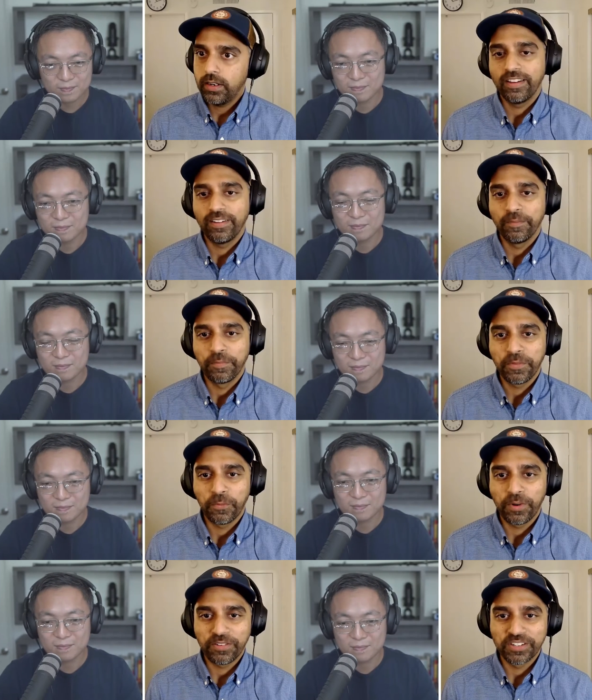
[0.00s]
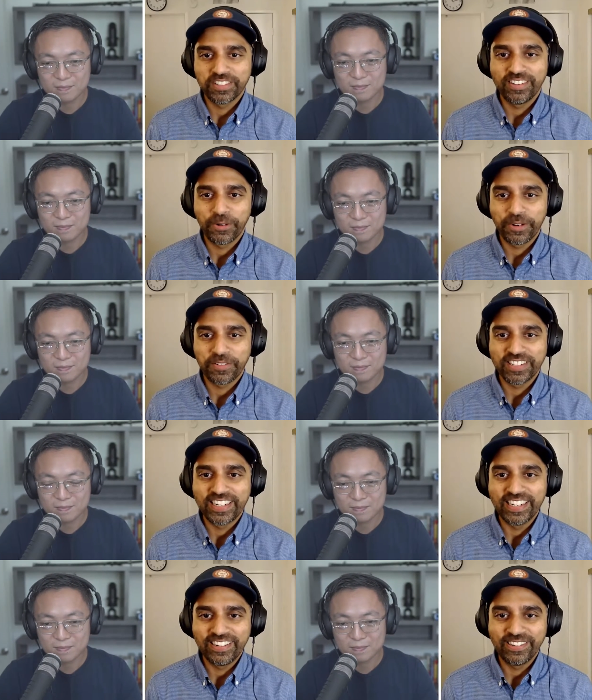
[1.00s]
Speaker 1: um, whatever's whatever's
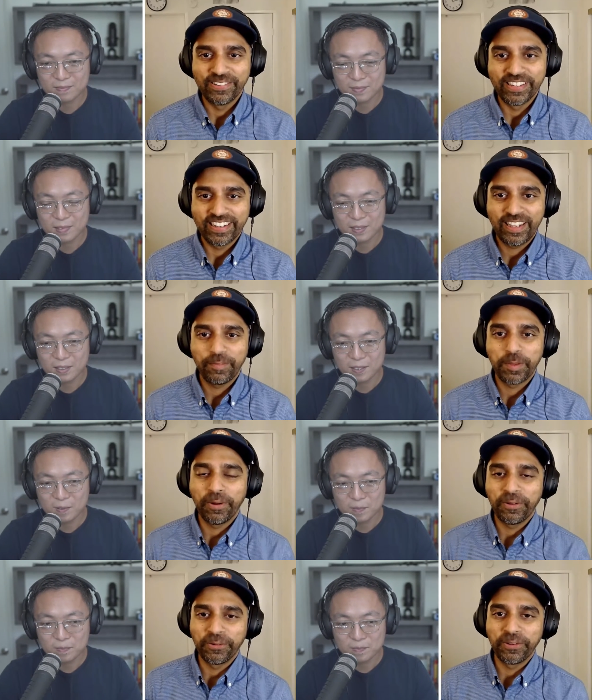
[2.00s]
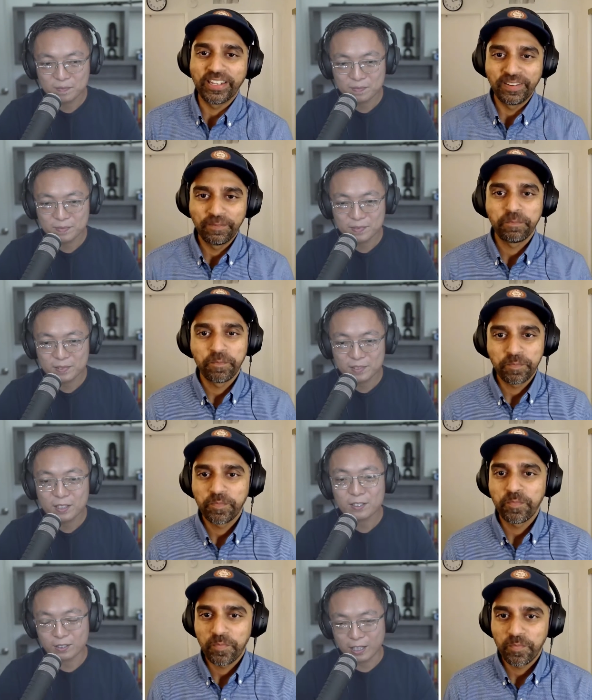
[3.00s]
needed to uh, keep the ball rolling.
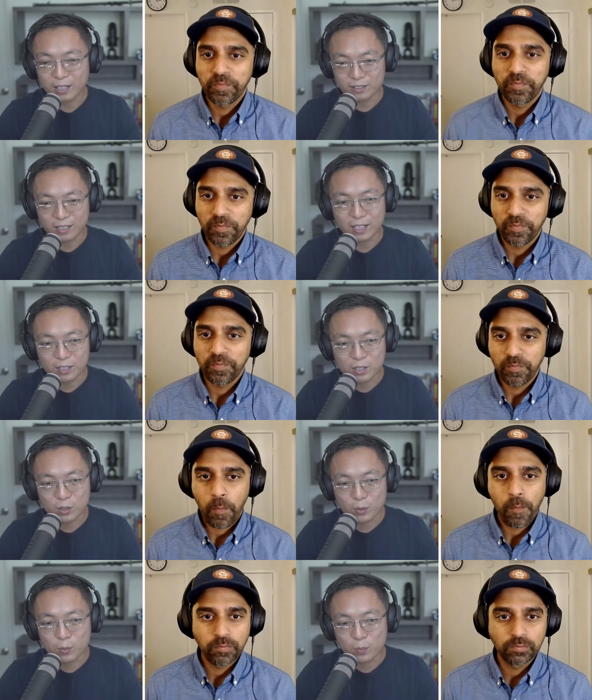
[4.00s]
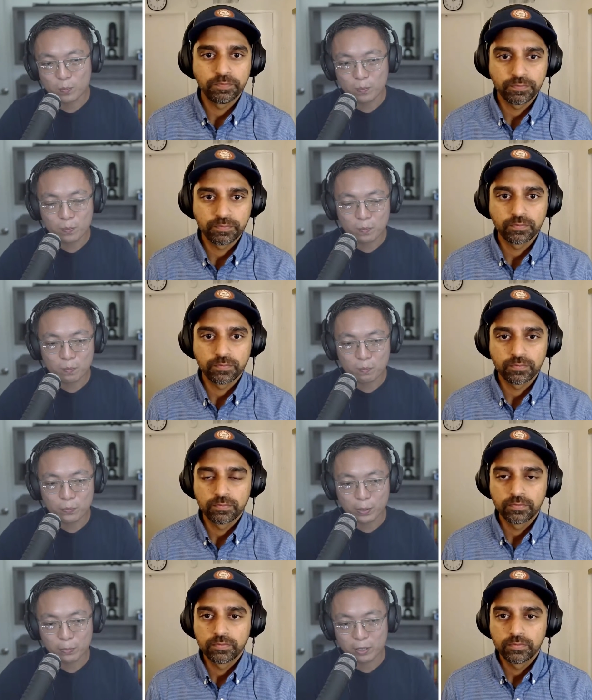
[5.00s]
Speaker 2: Got it, got it. So
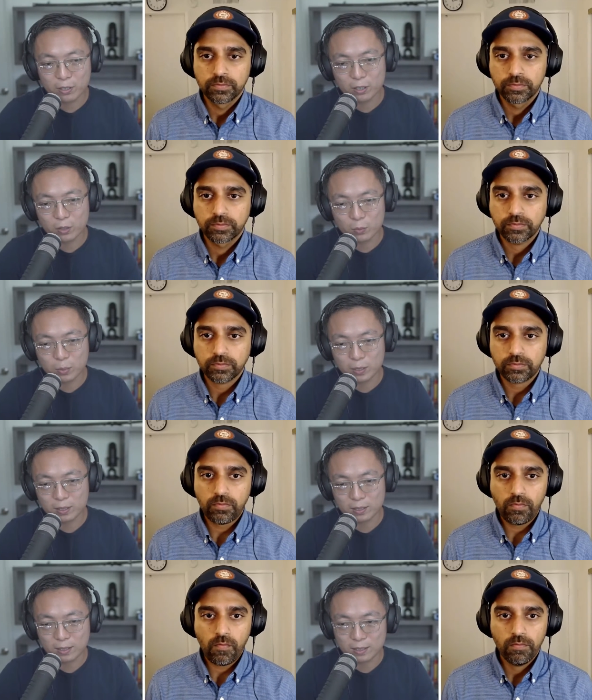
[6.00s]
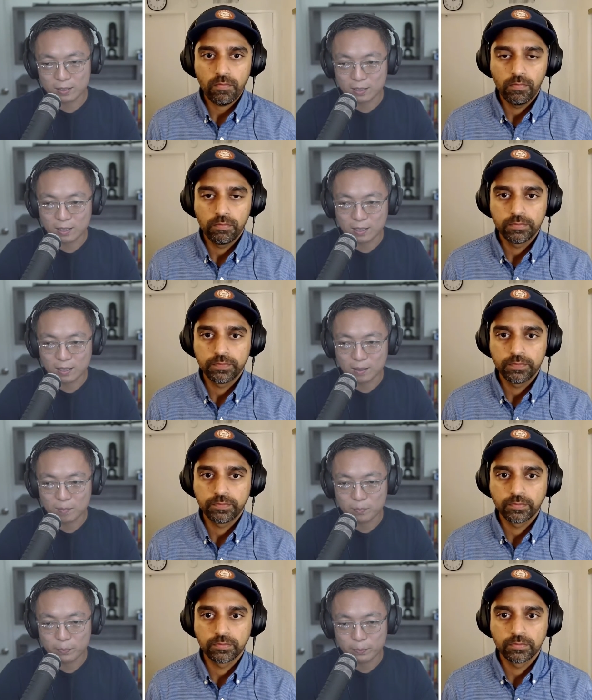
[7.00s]
primarily, you've been in
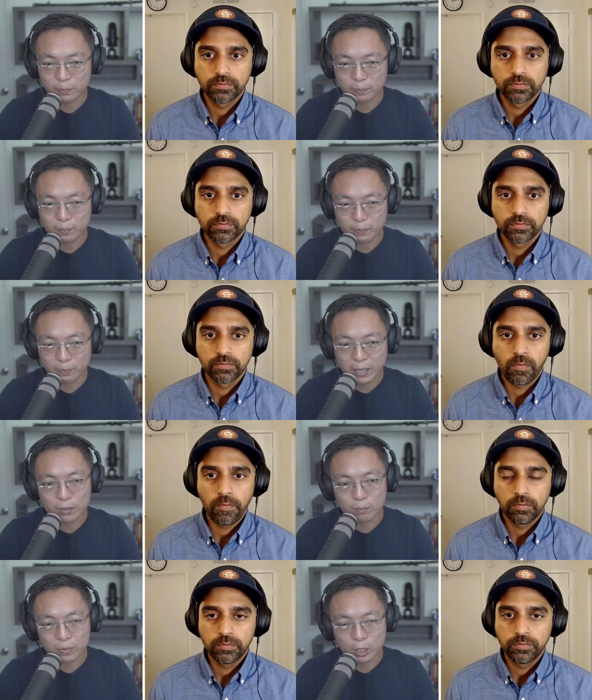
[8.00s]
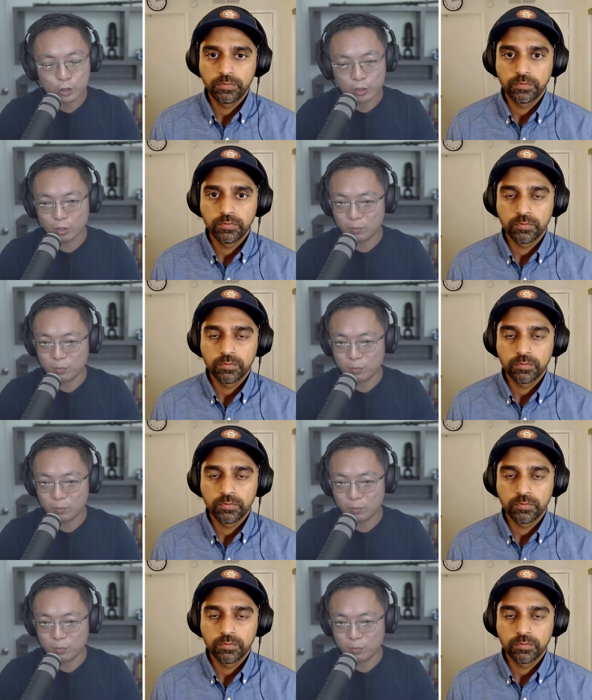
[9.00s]
um, managerial